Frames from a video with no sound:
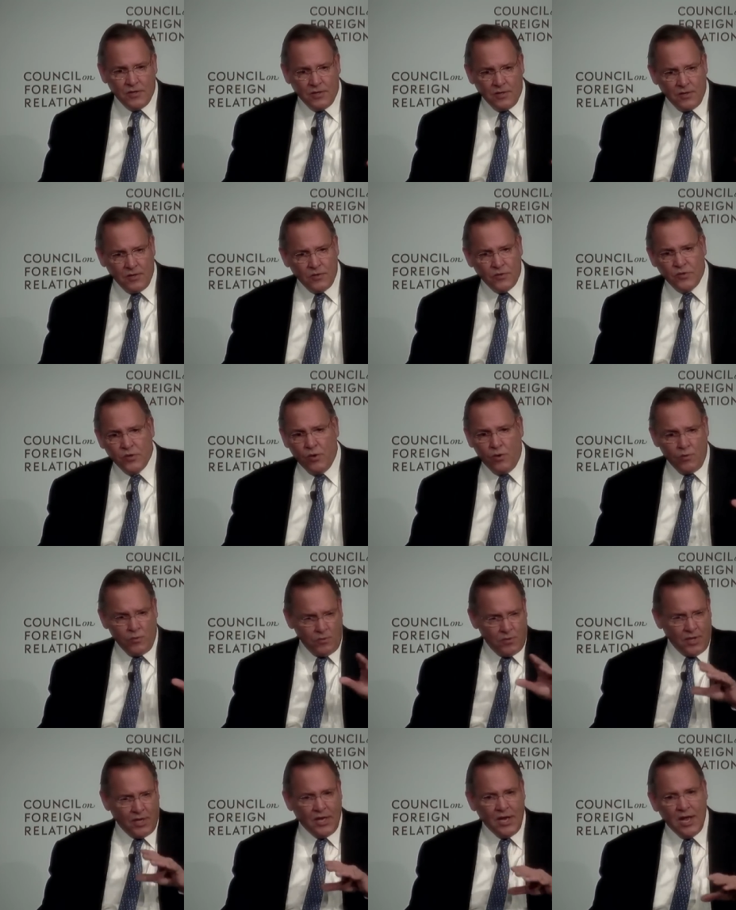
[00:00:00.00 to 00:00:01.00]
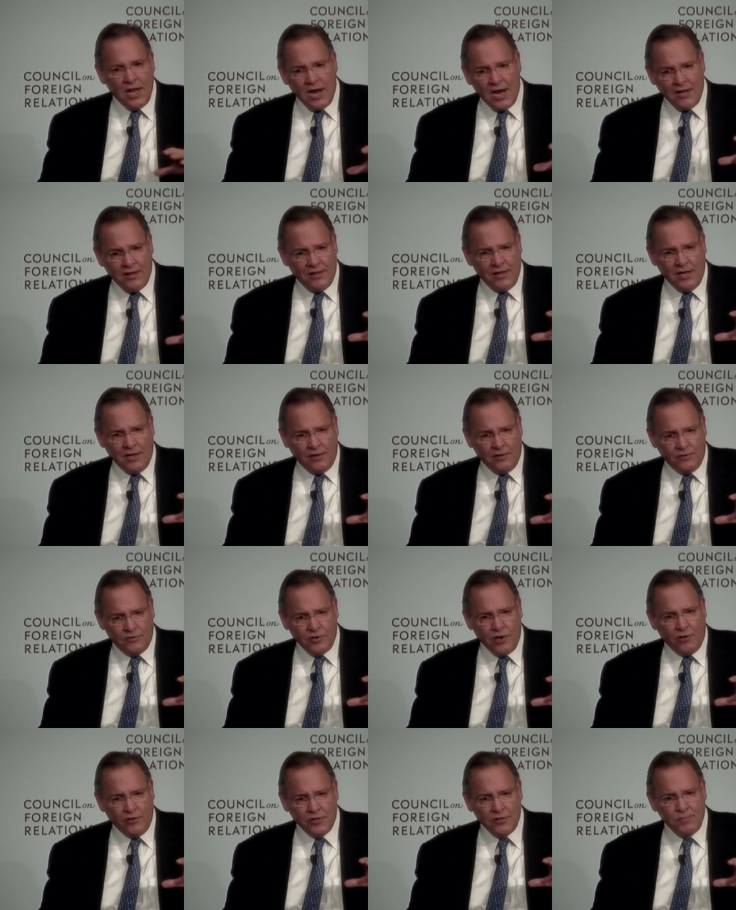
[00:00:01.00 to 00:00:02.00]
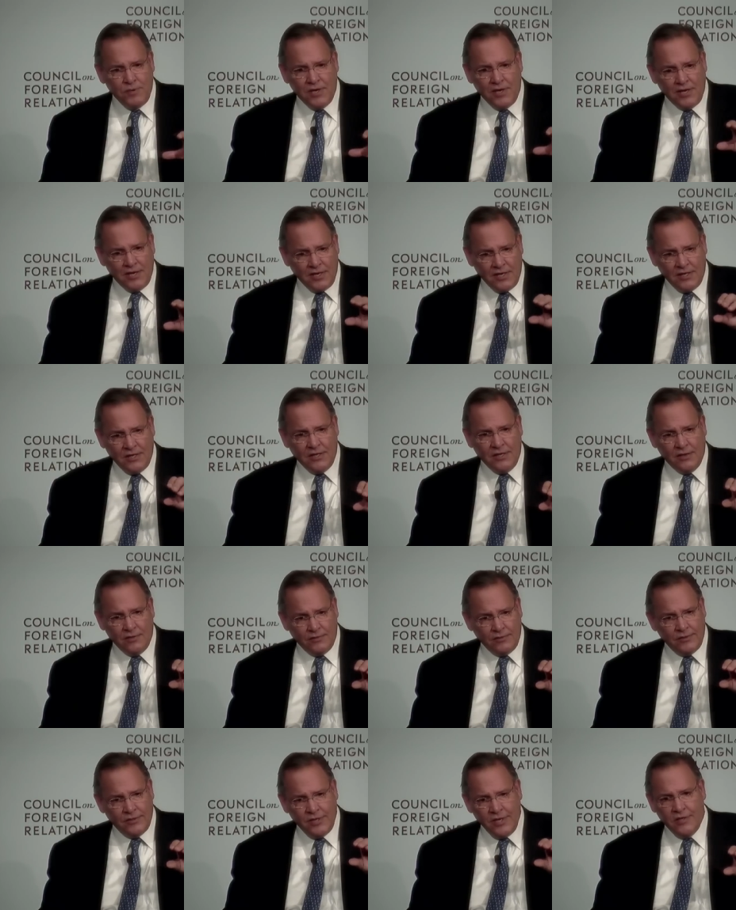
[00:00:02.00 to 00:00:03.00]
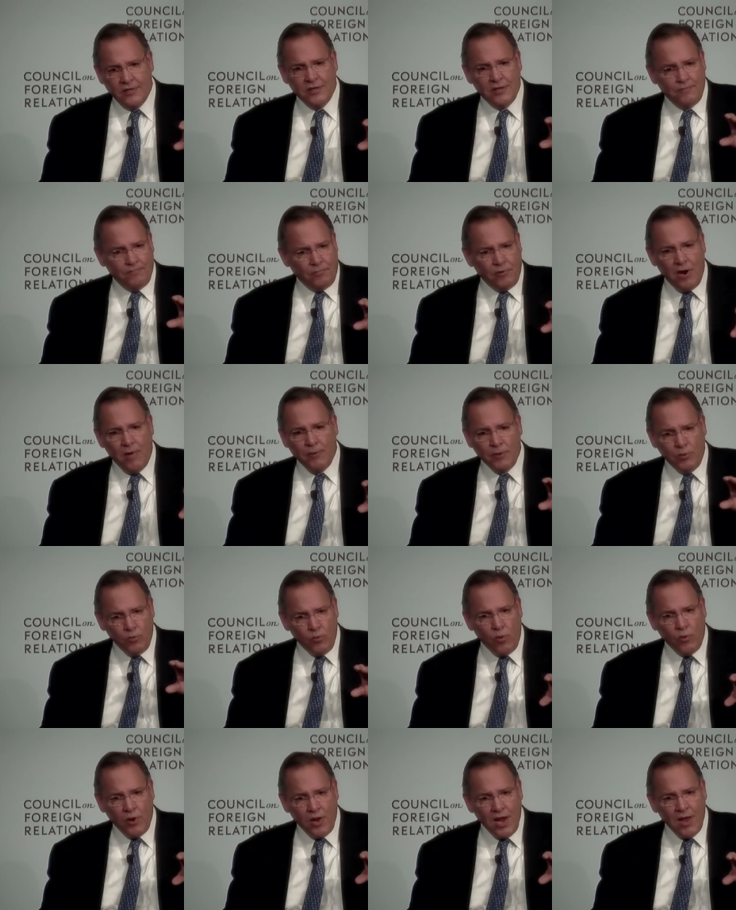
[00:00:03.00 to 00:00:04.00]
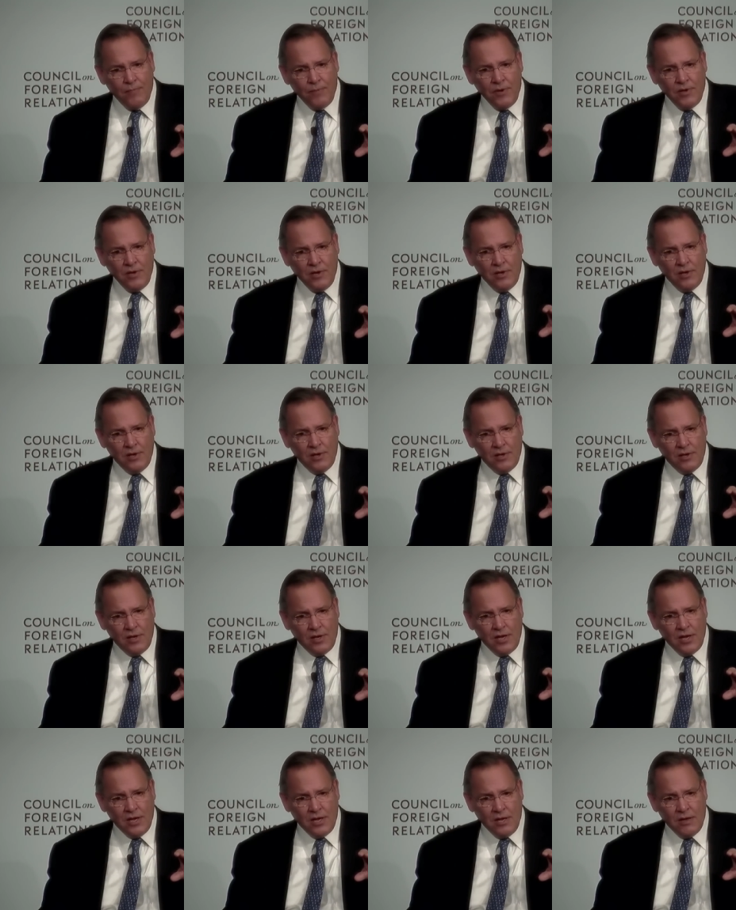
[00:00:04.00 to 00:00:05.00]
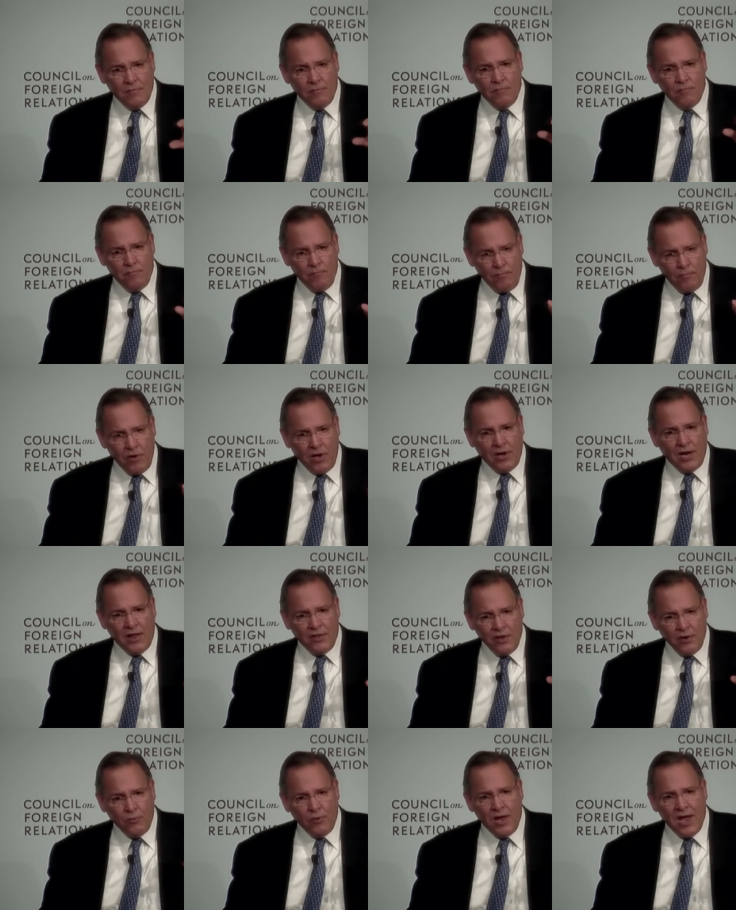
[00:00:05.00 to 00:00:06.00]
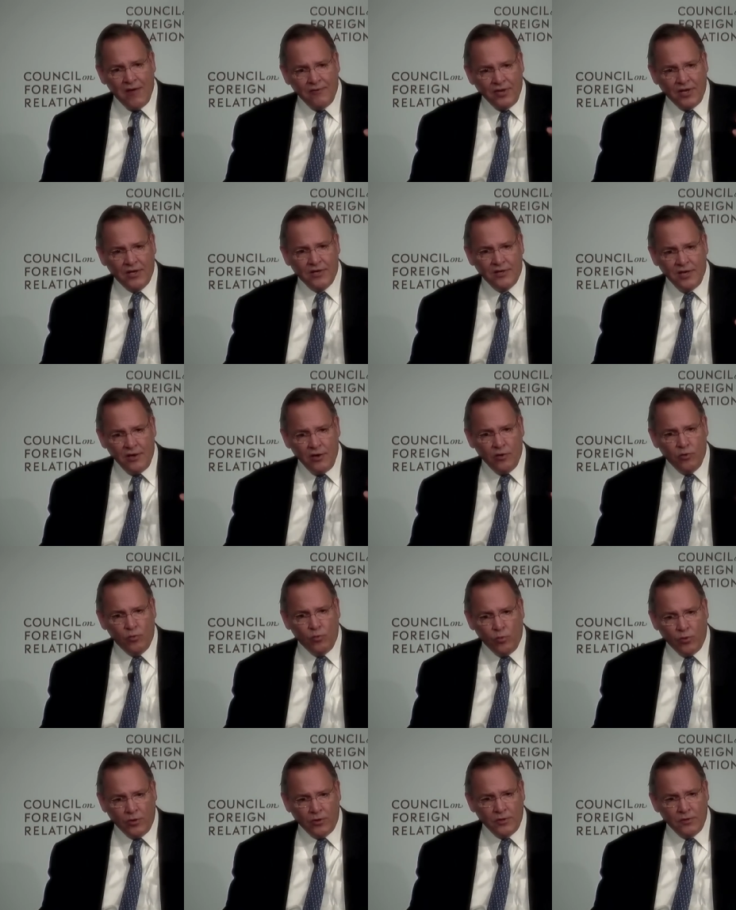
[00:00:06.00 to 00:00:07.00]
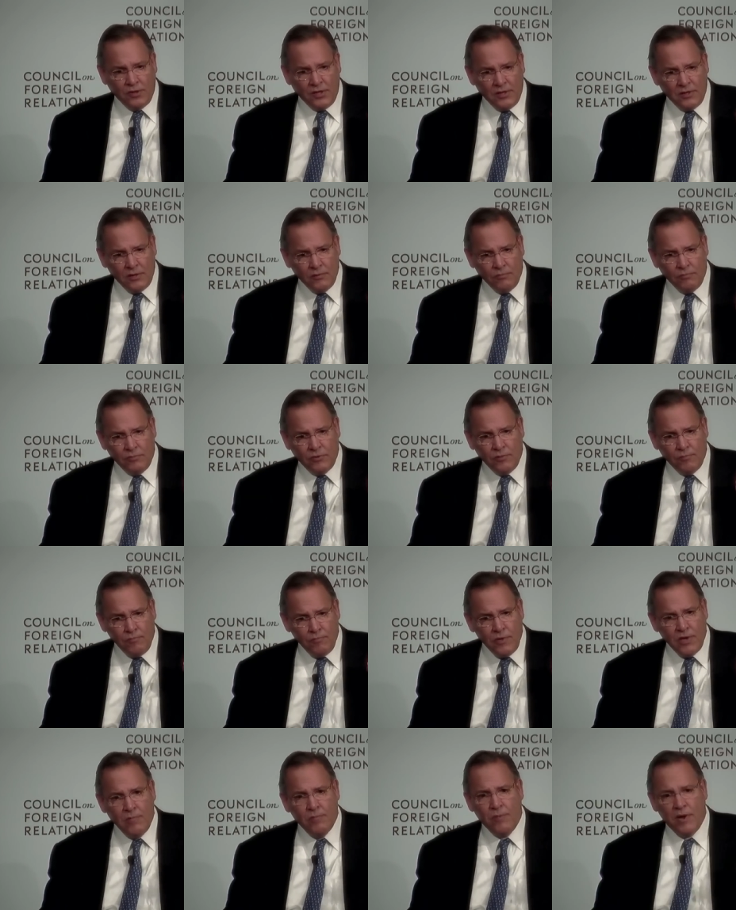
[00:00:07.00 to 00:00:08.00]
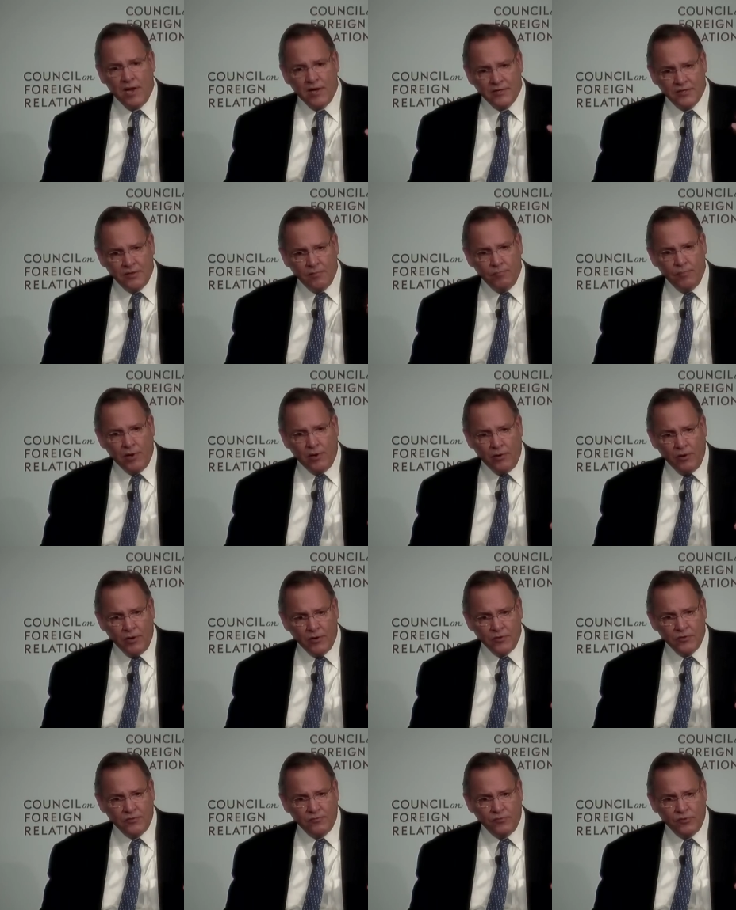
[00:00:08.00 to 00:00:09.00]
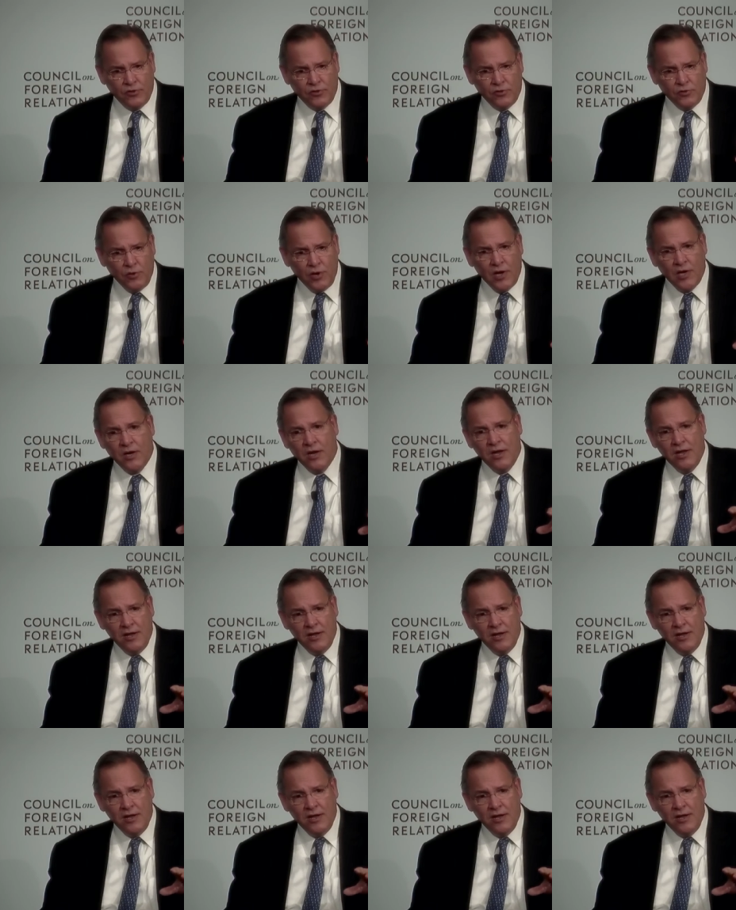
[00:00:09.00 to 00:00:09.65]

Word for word: So again, I think generally speaking, you know, T T I P probably won't happen, um, but I think we have to continue to work to, to, to minimize the barriers to trade.